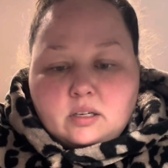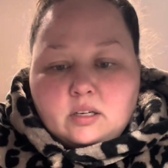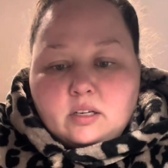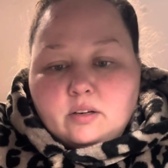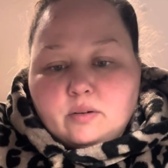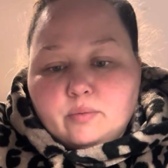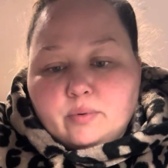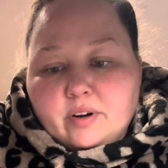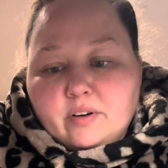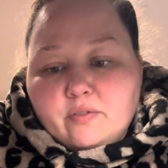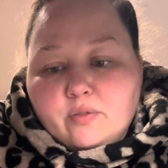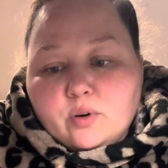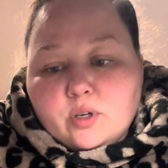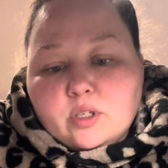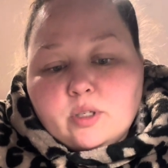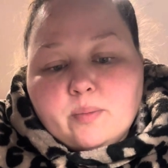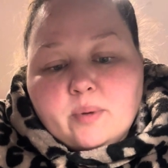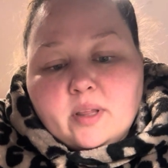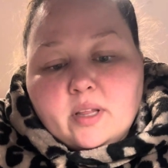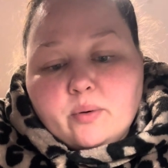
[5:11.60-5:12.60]

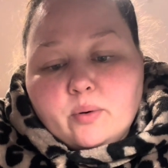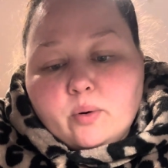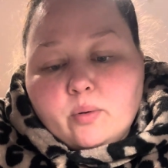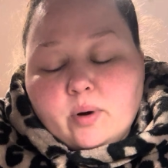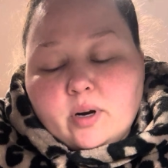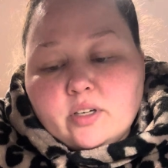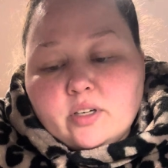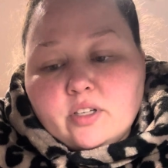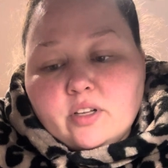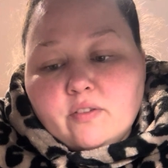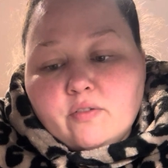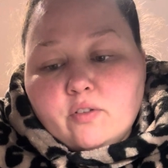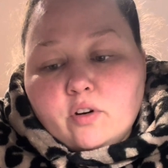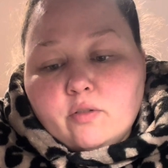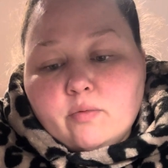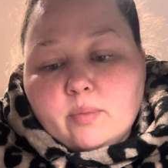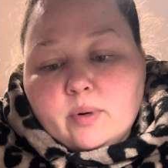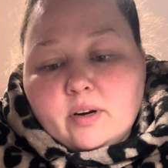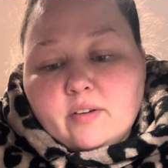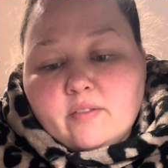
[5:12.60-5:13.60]
Reinforcement that requires the
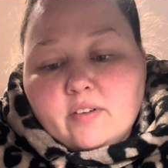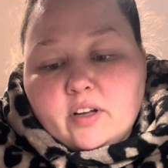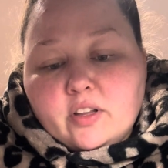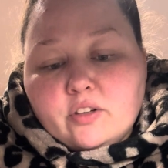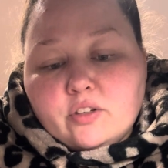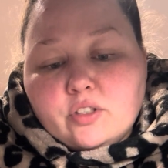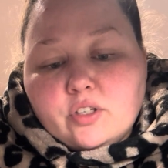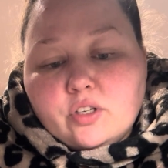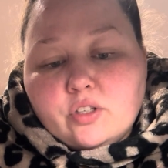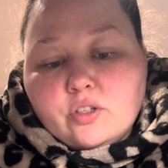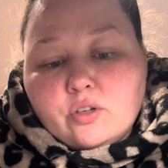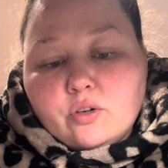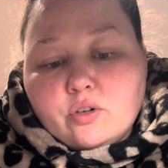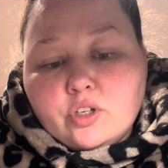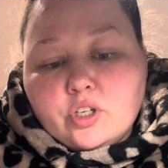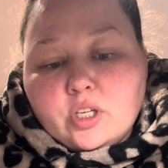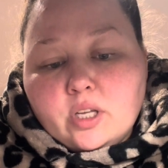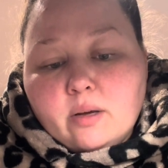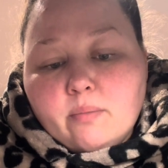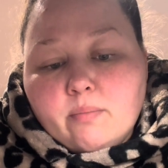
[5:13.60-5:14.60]
involvement of others.
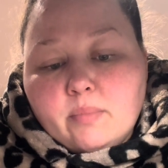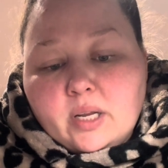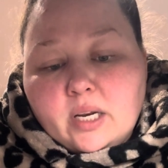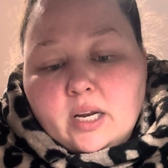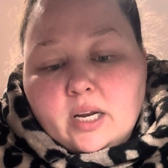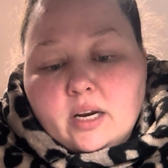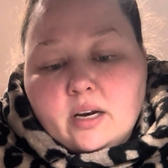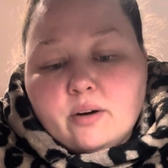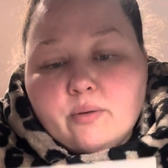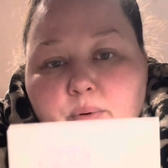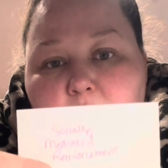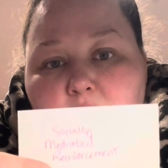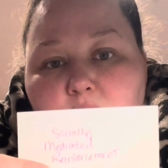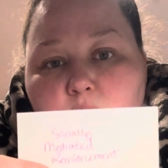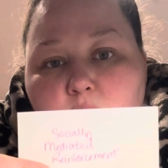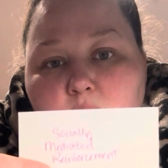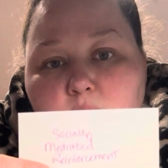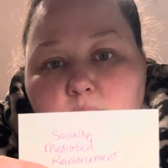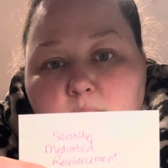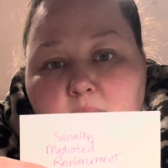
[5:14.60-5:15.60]
Socially mediated
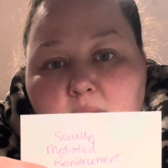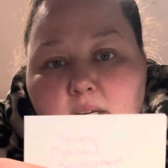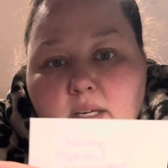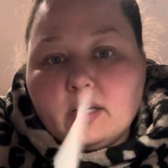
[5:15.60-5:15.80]
reinforcement.